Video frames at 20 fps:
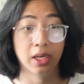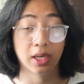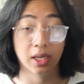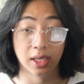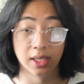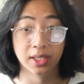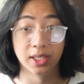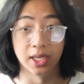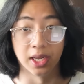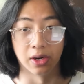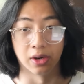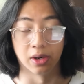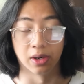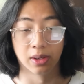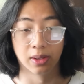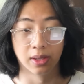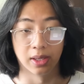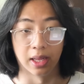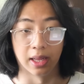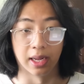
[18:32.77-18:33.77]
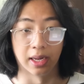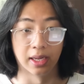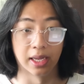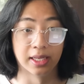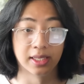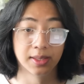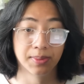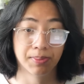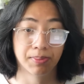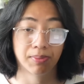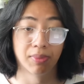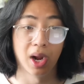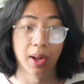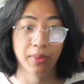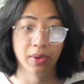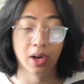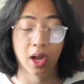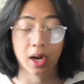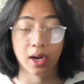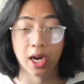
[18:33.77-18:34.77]
Thing to consider. It's
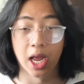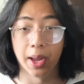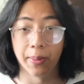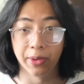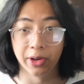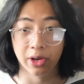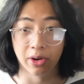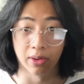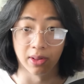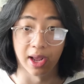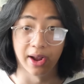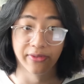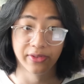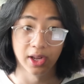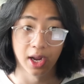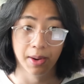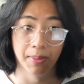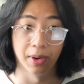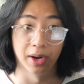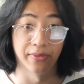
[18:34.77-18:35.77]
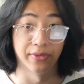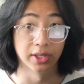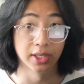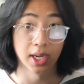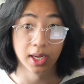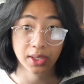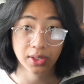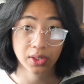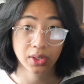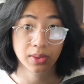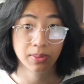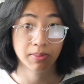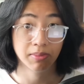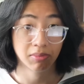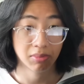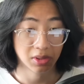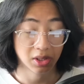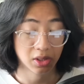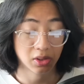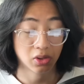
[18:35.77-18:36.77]
probably not going to happen in your lifetime, but if it does,
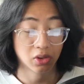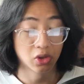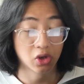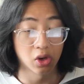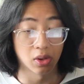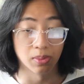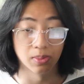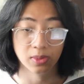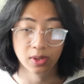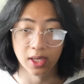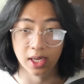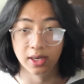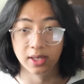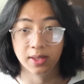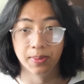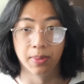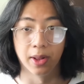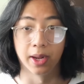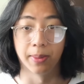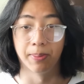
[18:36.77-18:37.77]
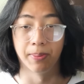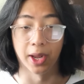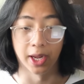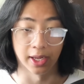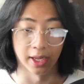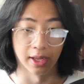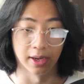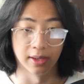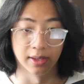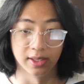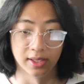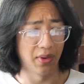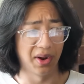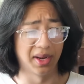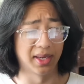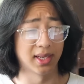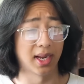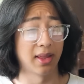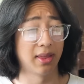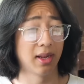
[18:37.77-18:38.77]
sure, send it to Beckett.
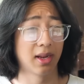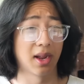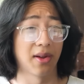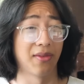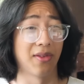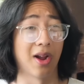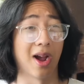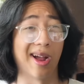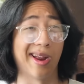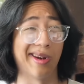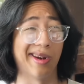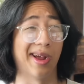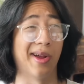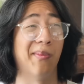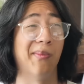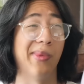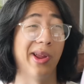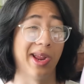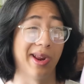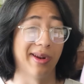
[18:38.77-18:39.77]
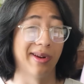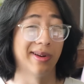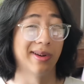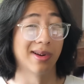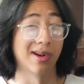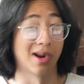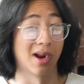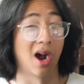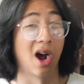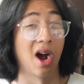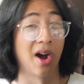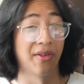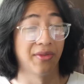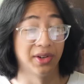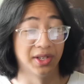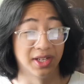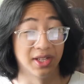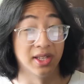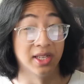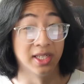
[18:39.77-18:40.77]
Anyways, I think I've gotten a bit
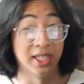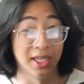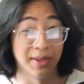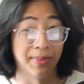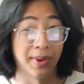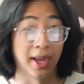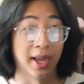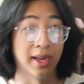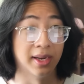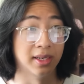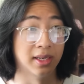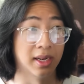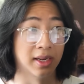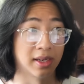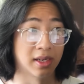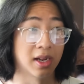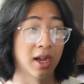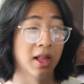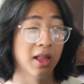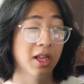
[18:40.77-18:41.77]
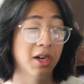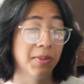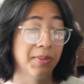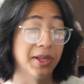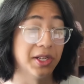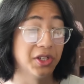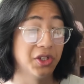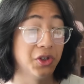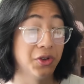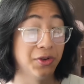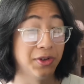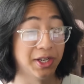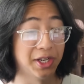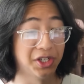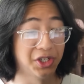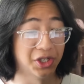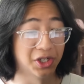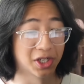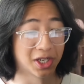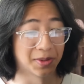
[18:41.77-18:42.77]
off into the deep end and a little bit too
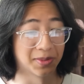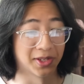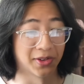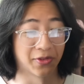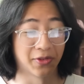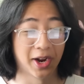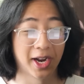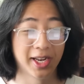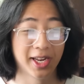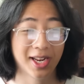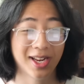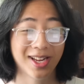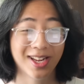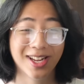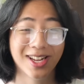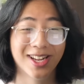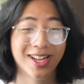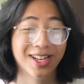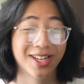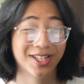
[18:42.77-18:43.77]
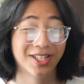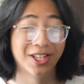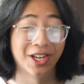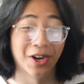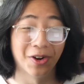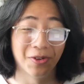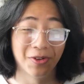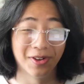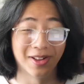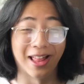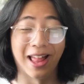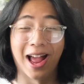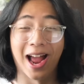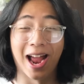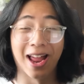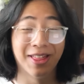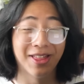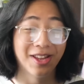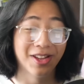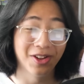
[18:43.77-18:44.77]
niche in terms of grading, so
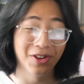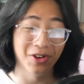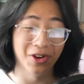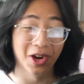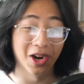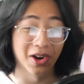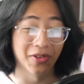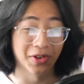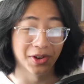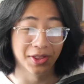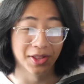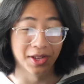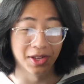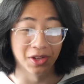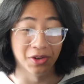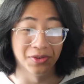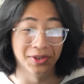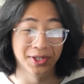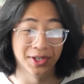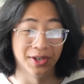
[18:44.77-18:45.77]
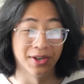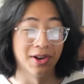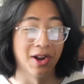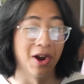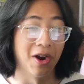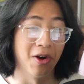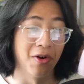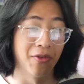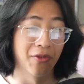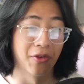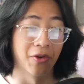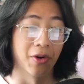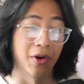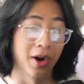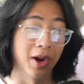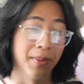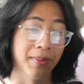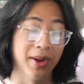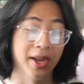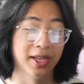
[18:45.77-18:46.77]
I think you know everything you should know
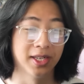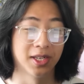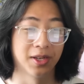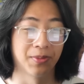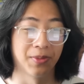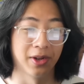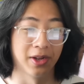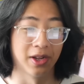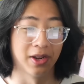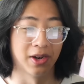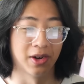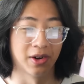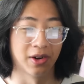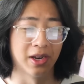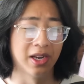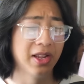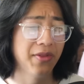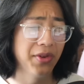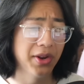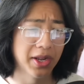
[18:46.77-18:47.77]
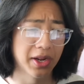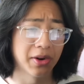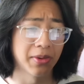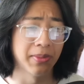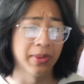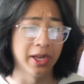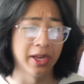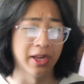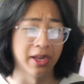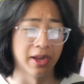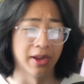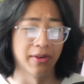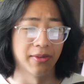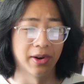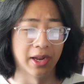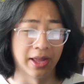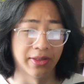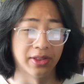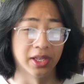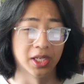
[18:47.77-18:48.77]
for a basic beginner and even
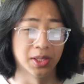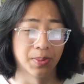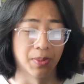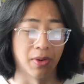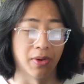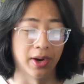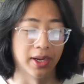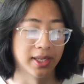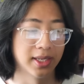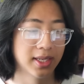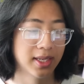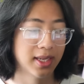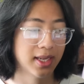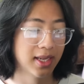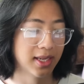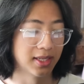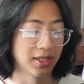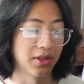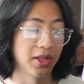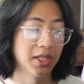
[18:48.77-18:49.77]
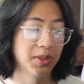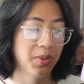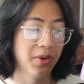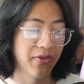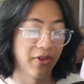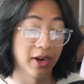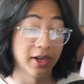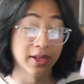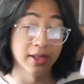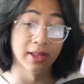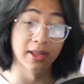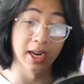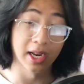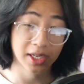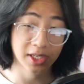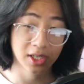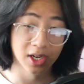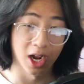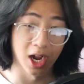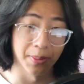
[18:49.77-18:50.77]
intermediate at this point. So let's move on to the
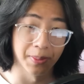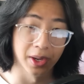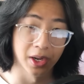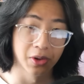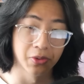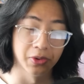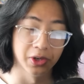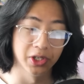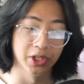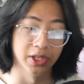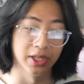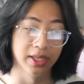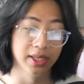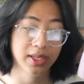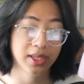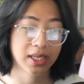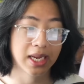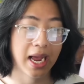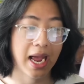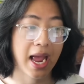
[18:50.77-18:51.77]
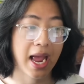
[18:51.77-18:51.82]
next topic, which is